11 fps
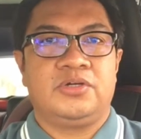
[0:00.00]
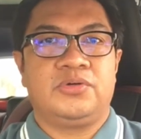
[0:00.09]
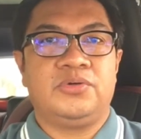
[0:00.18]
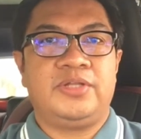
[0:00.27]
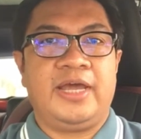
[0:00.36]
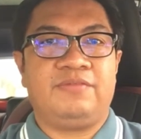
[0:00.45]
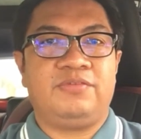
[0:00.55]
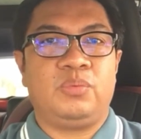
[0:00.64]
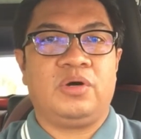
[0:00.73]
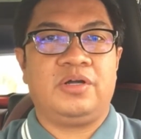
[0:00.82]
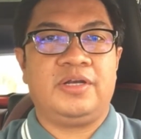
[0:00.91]
Good day
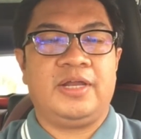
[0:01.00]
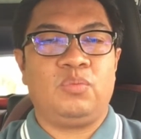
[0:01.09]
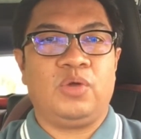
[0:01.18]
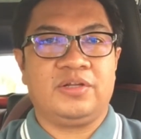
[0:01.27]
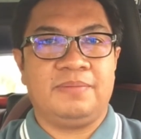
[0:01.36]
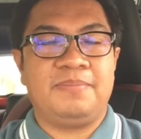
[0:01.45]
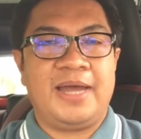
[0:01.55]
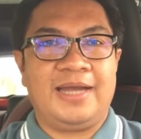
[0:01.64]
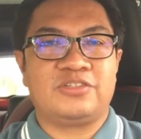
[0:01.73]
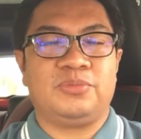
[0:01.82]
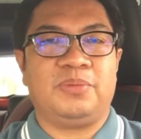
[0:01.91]
everyone and welcome
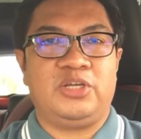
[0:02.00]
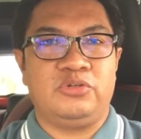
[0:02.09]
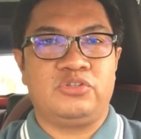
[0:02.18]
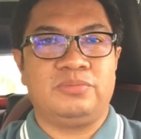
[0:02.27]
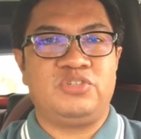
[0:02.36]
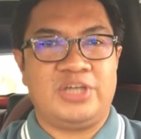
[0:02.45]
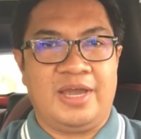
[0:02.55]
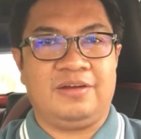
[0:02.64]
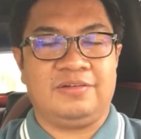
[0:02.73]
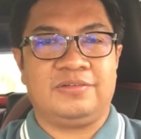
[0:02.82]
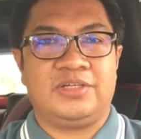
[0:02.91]
back to my YouTube
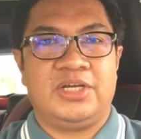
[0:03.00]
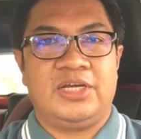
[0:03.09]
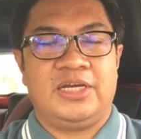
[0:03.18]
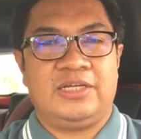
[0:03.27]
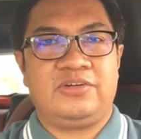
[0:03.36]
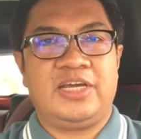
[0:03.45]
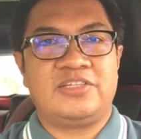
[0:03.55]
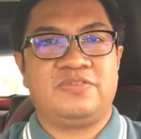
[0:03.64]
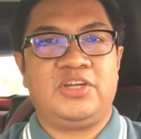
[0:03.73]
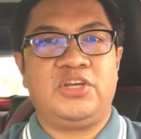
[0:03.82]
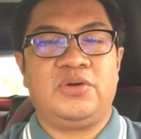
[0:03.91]
channel. In
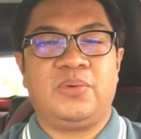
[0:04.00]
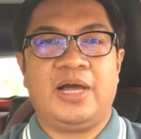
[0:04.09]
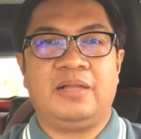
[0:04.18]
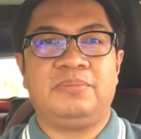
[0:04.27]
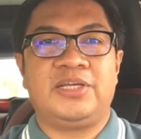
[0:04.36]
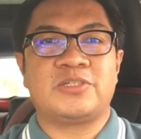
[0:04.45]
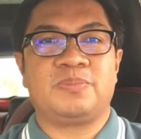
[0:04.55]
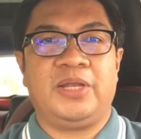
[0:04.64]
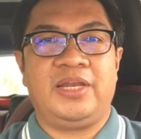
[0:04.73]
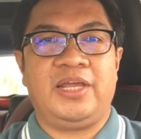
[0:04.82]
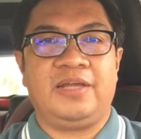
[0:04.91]
today's video, I'll be
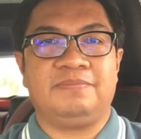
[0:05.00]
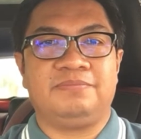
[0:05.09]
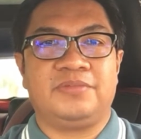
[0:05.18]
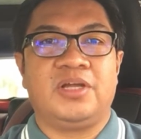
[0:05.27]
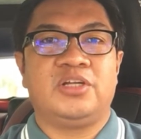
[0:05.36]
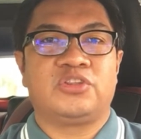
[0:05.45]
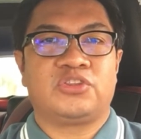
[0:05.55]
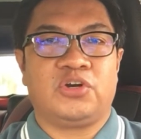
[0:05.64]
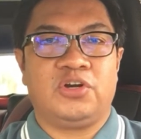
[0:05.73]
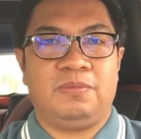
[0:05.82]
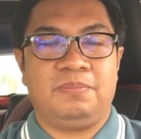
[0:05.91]
explaining
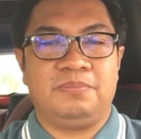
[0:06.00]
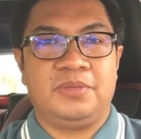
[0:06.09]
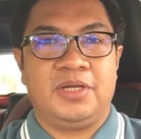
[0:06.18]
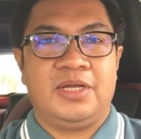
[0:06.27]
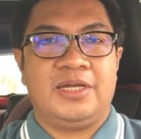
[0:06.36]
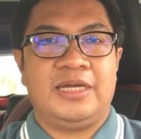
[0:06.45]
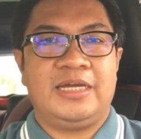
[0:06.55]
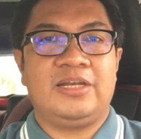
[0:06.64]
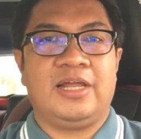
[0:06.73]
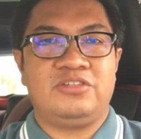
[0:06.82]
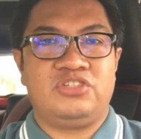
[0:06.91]
term
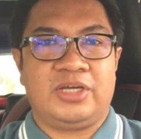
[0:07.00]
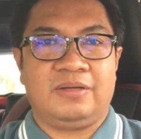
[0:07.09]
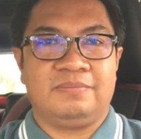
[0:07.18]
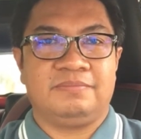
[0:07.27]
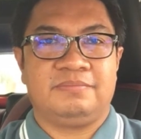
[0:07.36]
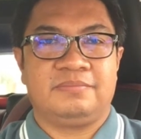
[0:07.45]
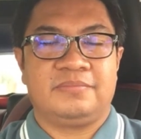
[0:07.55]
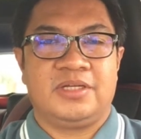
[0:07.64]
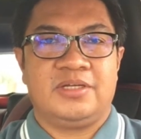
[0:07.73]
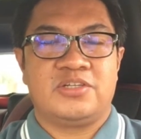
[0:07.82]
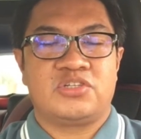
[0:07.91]
in logic.
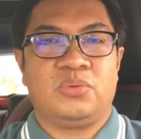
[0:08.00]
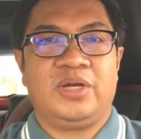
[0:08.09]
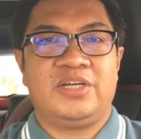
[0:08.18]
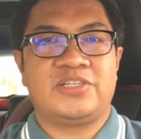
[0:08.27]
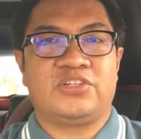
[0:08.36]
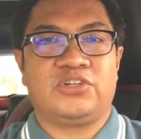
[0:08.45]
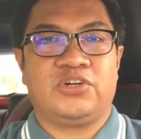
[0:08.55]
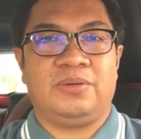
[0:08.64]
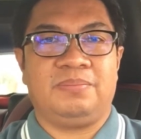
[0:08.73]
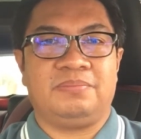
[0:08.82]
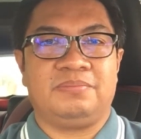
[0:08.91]
So what is a term?